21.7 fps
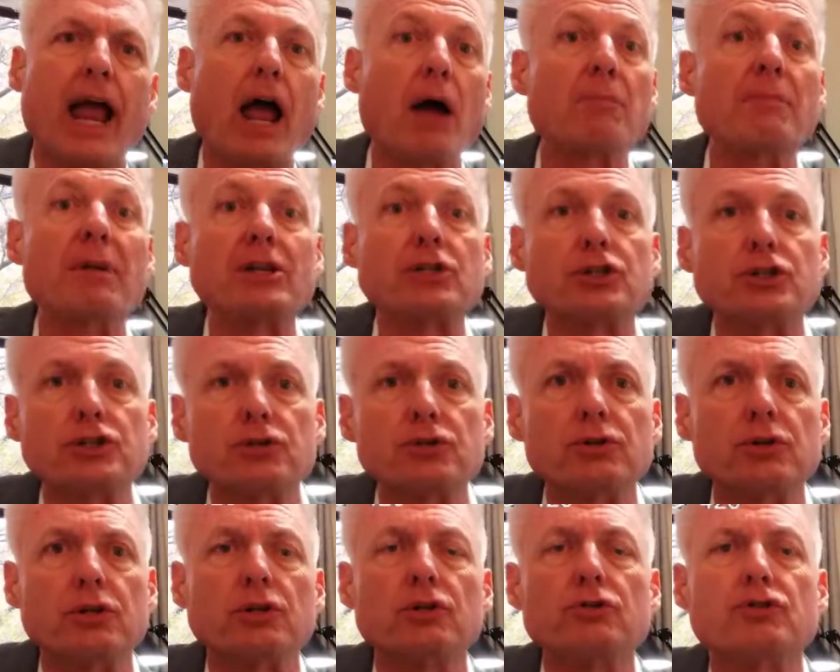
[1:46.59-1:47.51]
how much
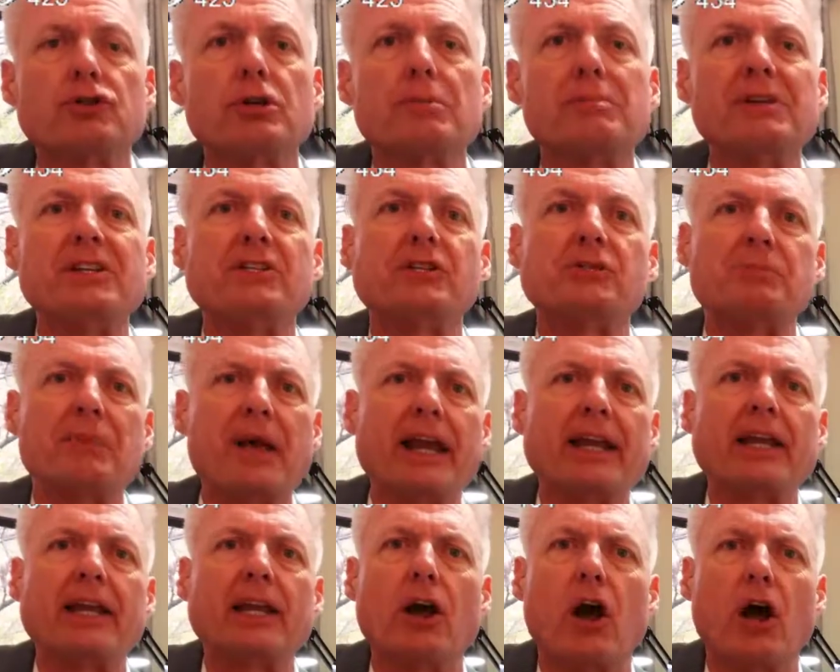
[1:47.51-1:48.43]
you should be
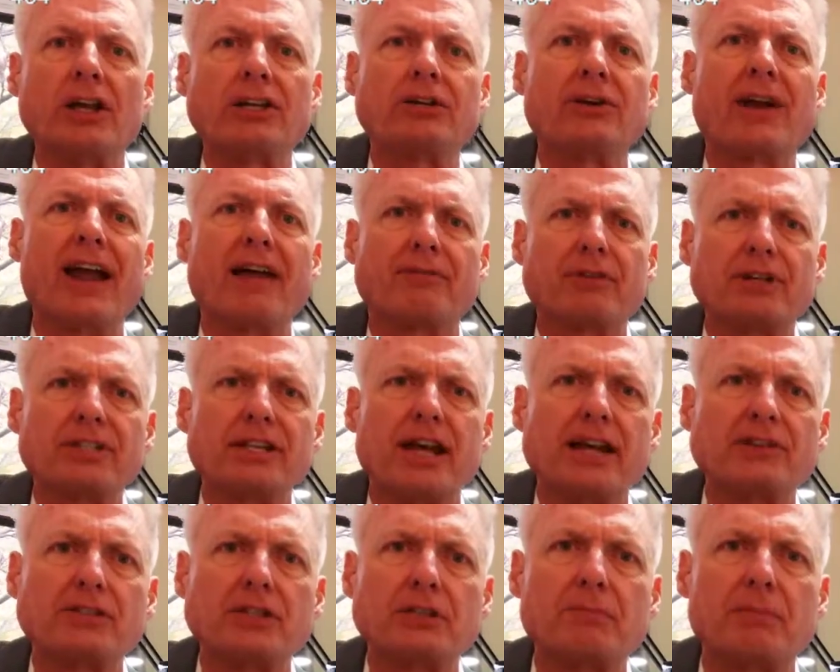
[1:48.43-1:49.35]
spending on your
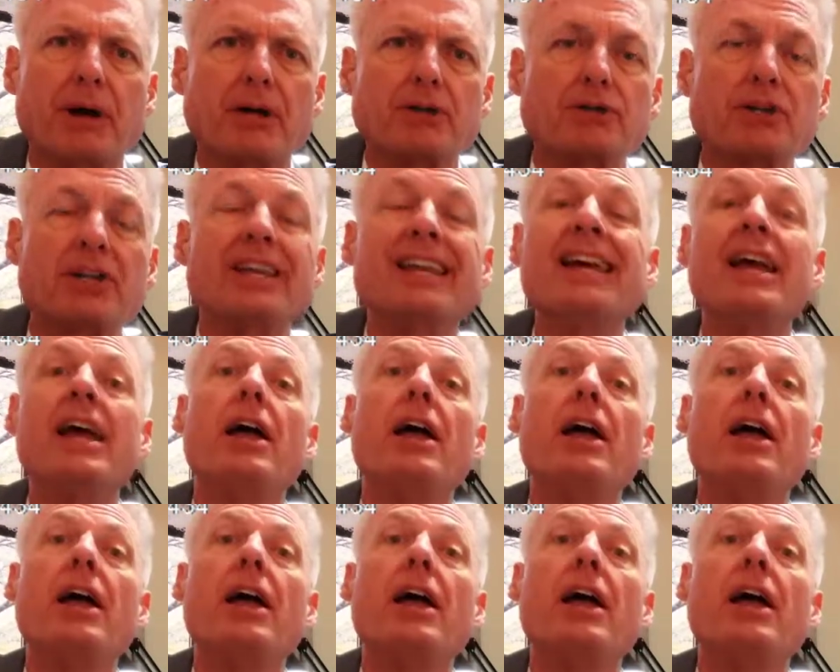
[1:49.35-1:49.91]
advertising budget.